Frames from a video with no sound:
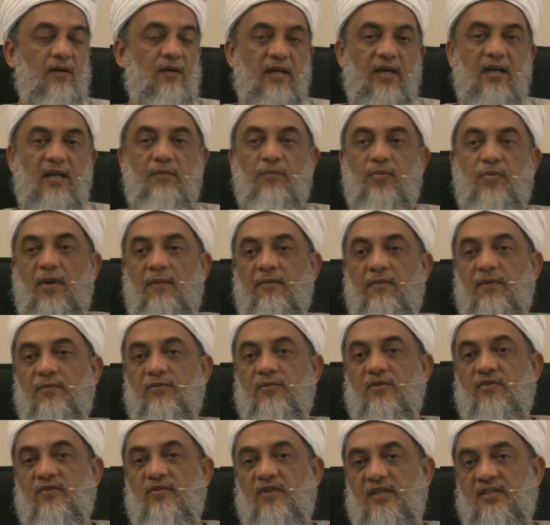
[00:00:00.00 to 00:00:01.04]
Now again,
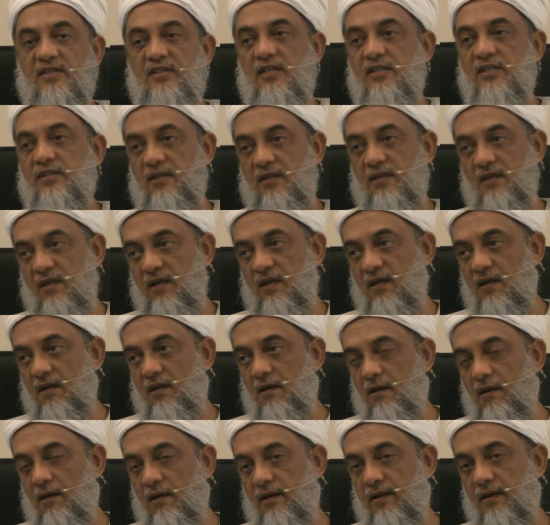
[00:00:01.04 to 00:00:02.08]
problems of translation.
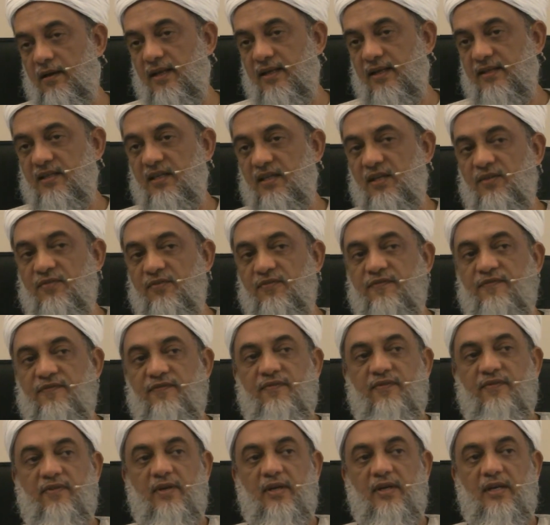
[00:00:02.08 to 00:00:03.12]

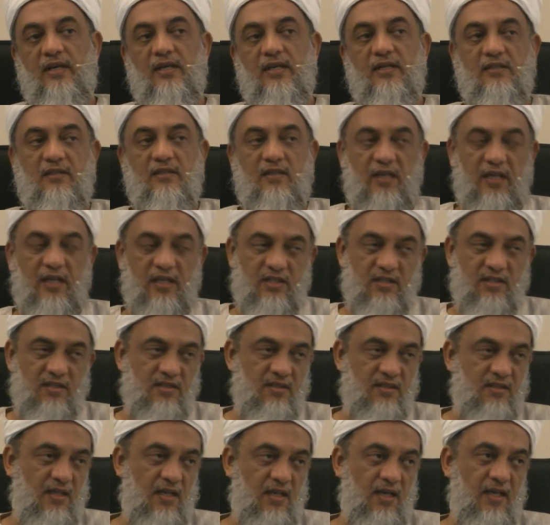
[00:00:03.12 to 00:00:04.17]
Latif is
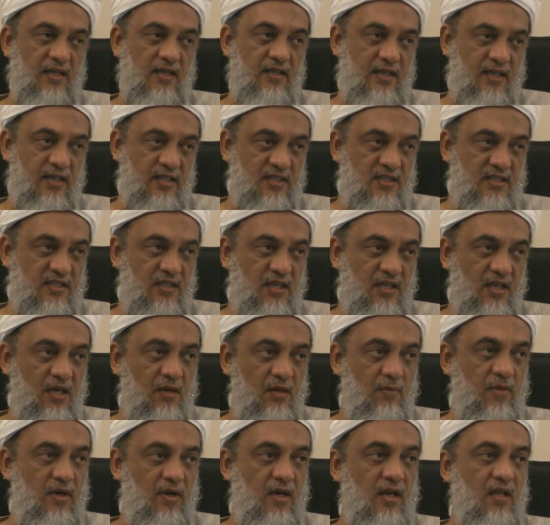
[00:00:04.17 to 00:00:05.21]
gracious is Allah, yes,
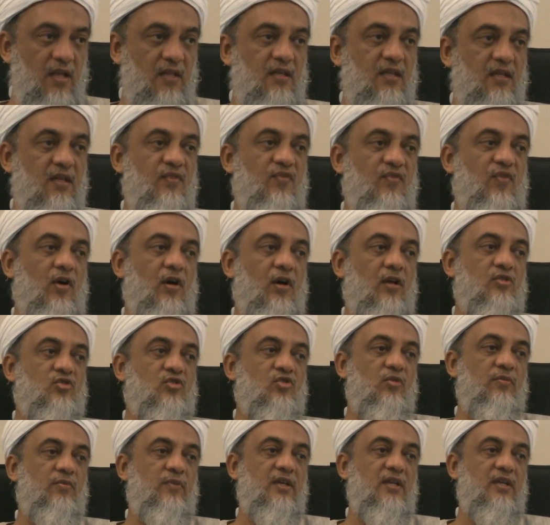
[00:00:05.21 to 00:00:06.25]
but Latif
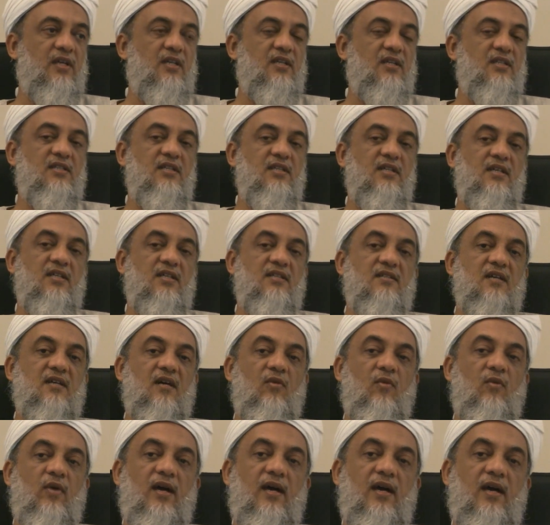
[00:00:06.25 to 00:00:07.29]
also means he is
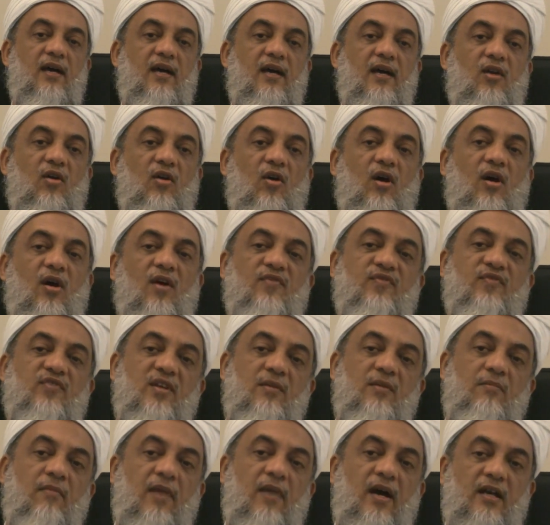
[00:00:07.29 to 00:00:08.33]
aware of
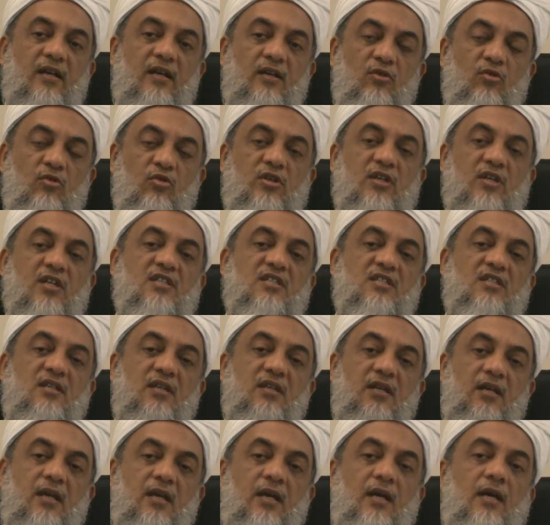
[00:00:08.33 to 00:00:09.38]
the minutest
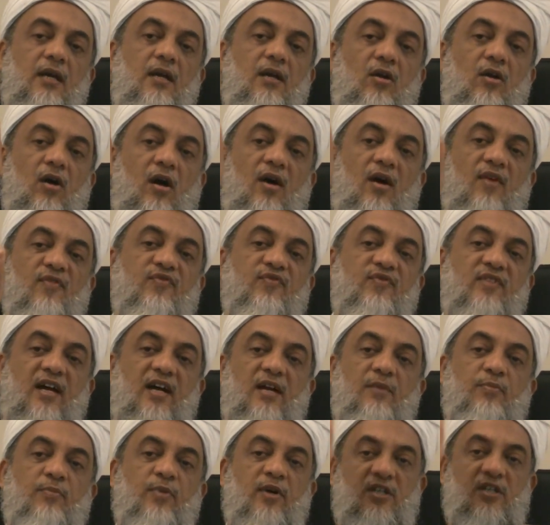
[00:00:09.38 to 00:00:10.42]
need of
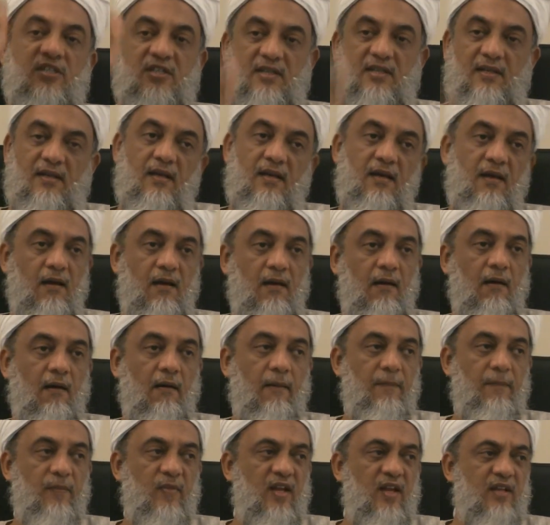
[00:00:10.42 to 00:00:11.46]
that person.
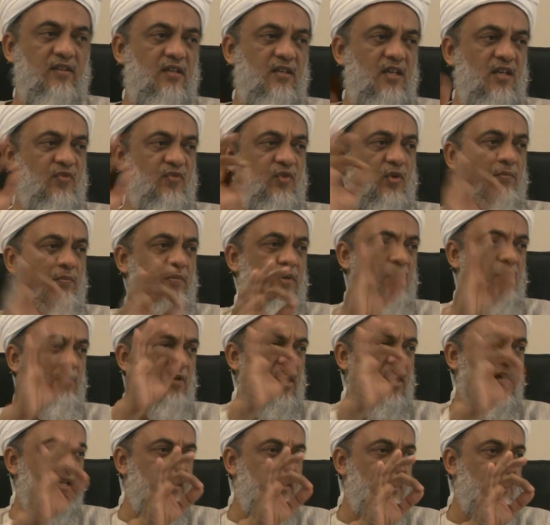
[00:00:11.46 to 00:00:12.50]
Latifum bi
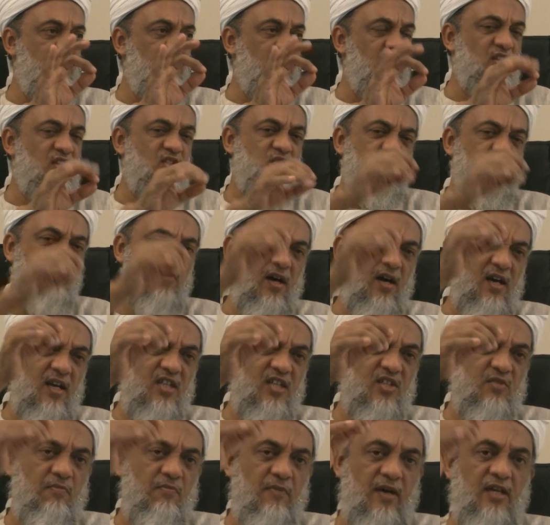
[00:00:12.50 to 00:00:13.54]
ibadihi. With the
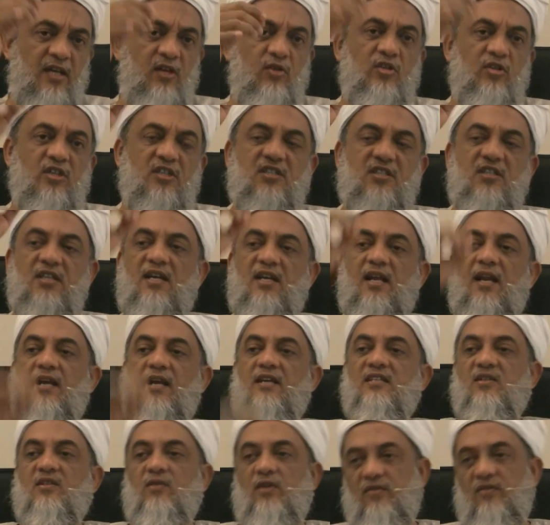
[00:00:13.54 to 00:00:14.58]
smallest, minutest need,
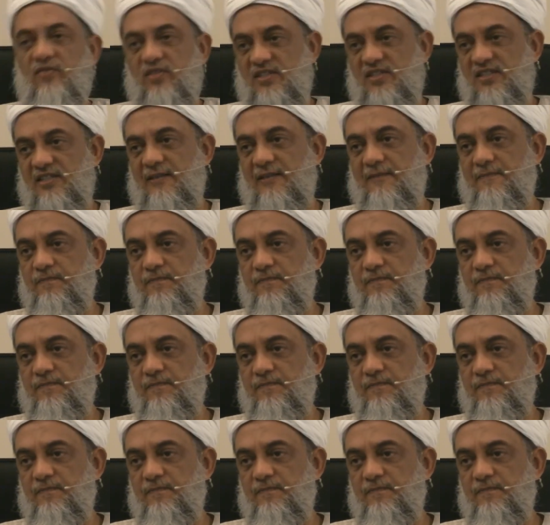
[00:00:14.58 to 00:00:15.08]
Allah is aware of this.